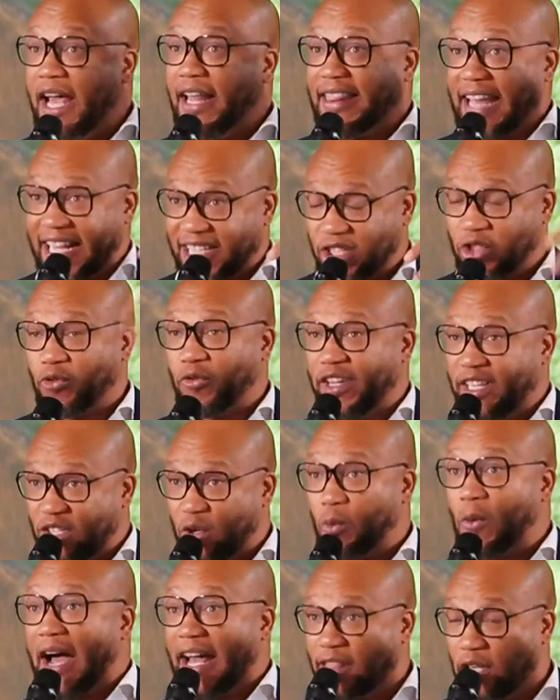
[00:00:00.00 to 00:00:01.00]
That's the
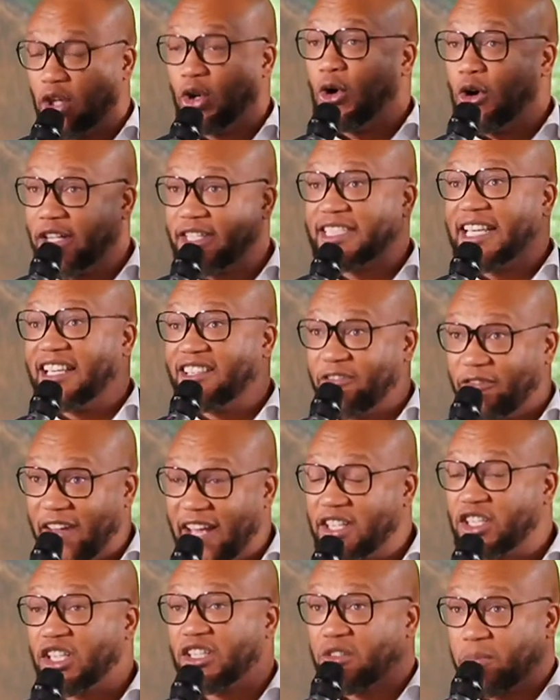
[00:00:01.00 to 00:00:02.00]
reason why the Lord says
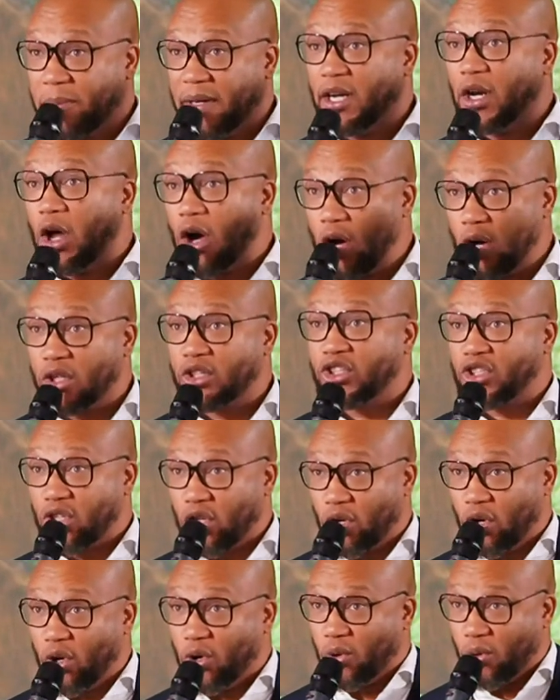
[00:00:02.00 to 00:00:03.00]
vengeance belongs
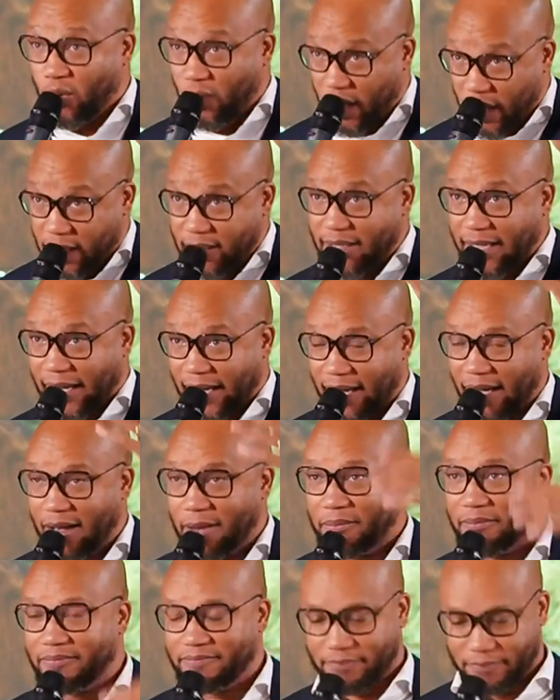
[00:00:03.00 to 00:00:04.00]
to who? To
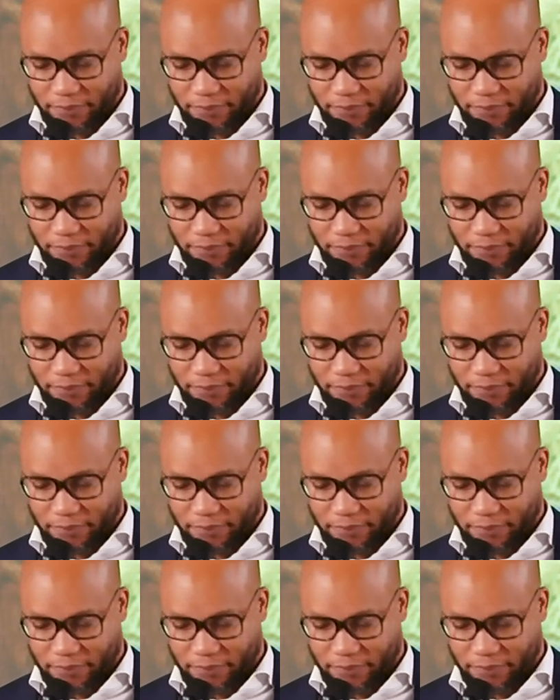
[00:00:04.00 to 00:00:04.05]
him.